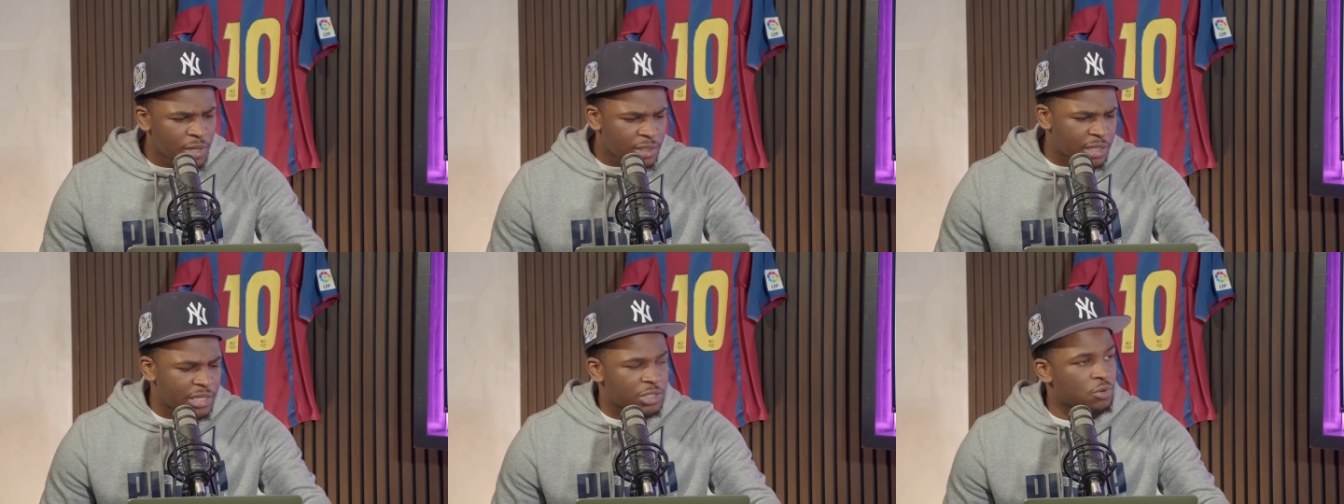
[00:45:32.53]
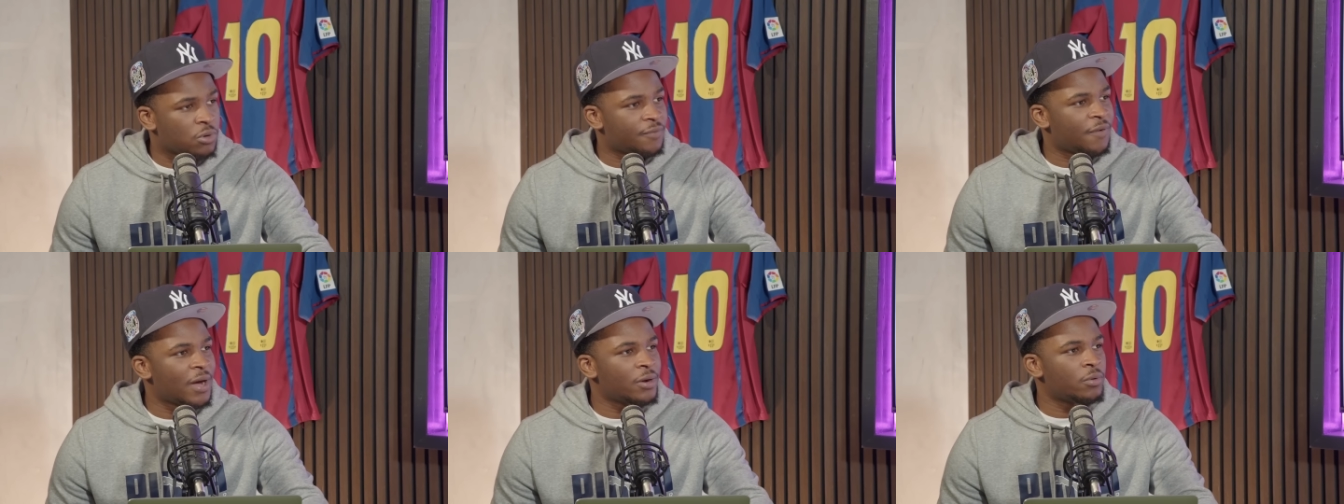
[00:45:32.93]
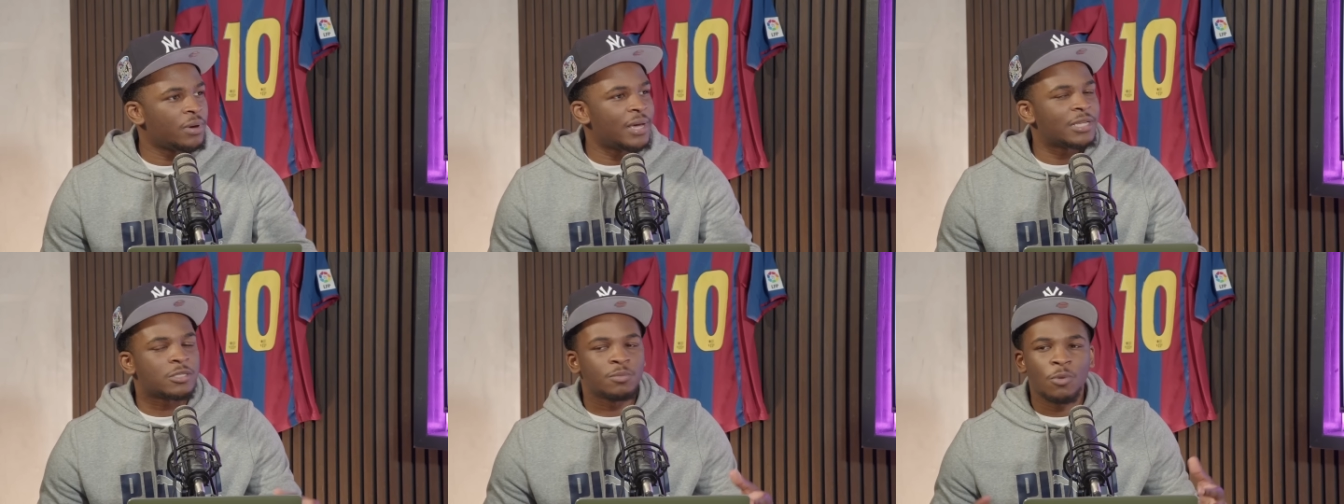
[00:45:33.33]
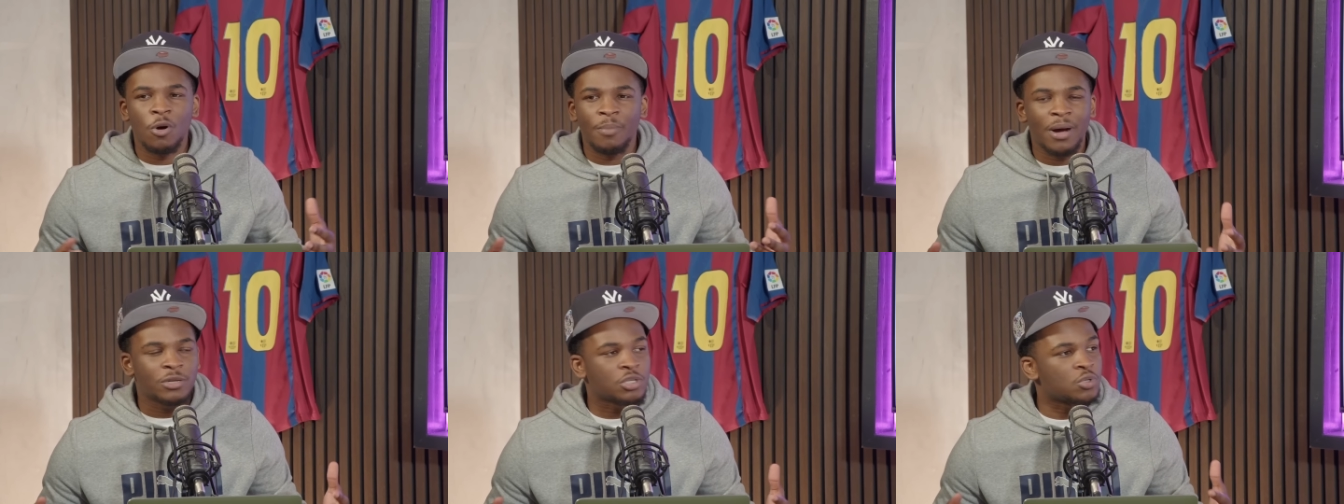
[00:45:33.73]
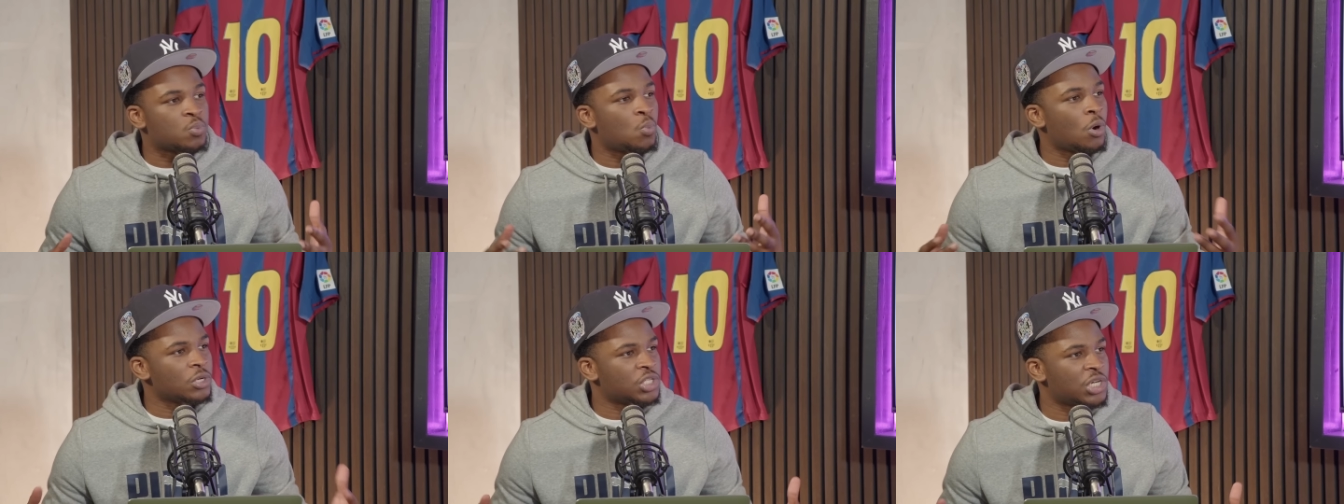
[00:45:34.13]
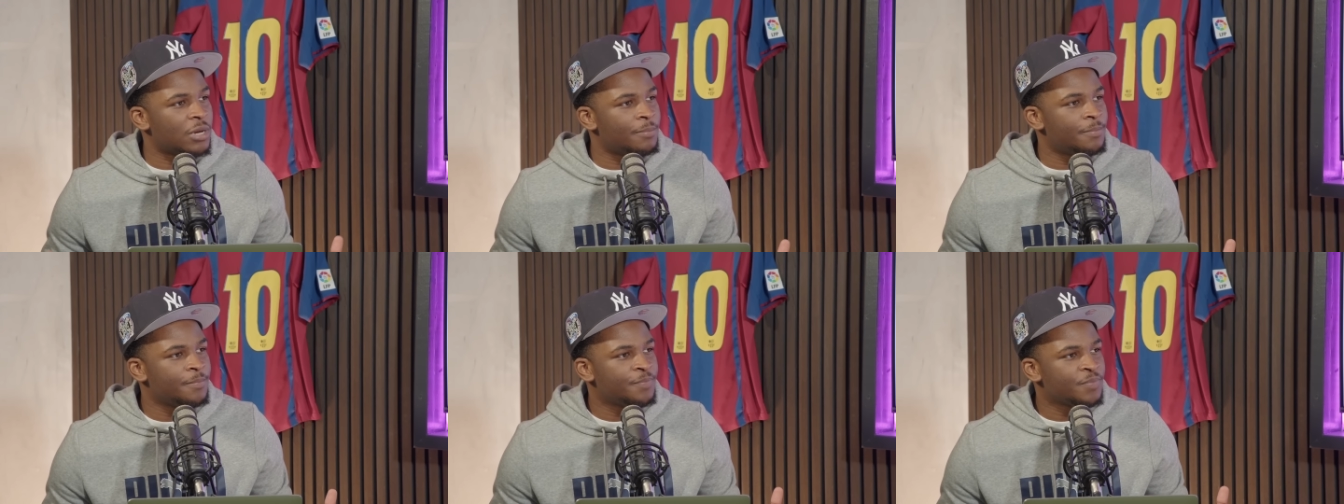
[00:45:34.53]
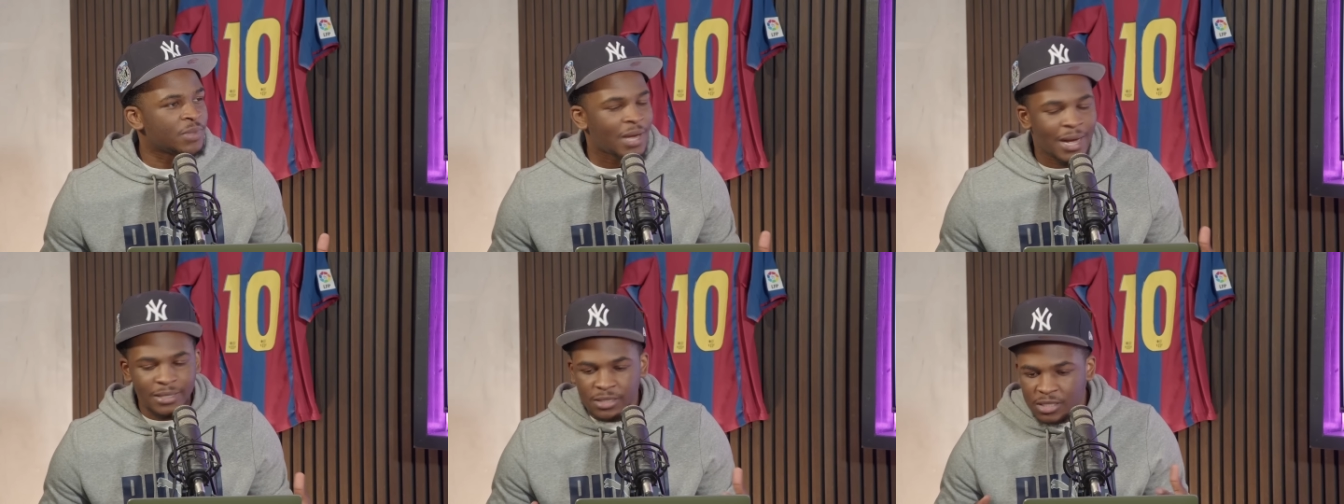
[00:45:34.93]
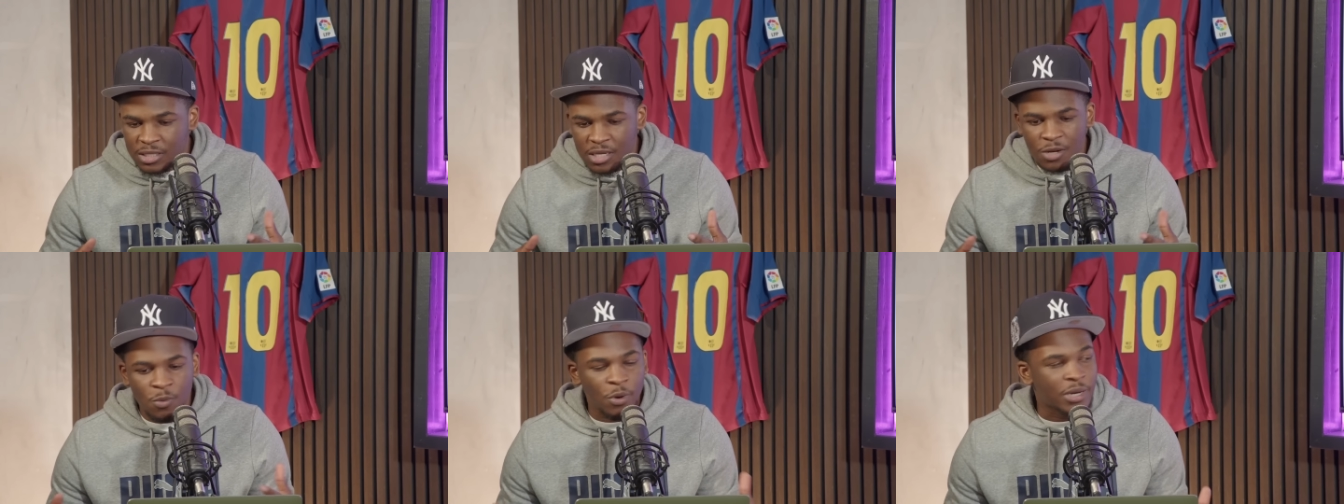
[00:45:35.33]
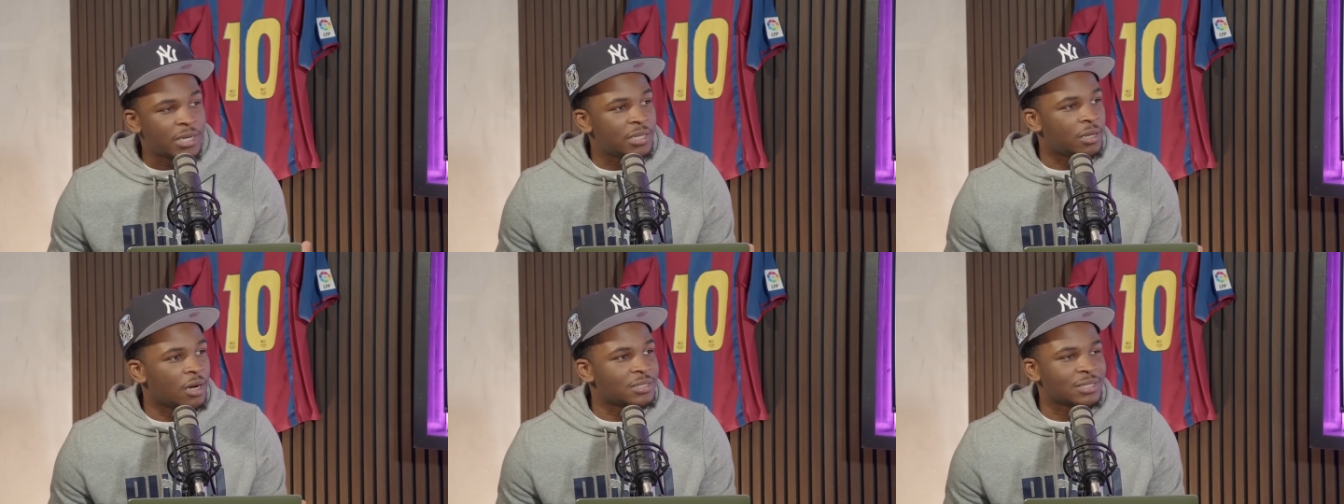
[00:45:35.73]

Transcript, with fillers: did he score in the final? It's more about just watch him and see what he does.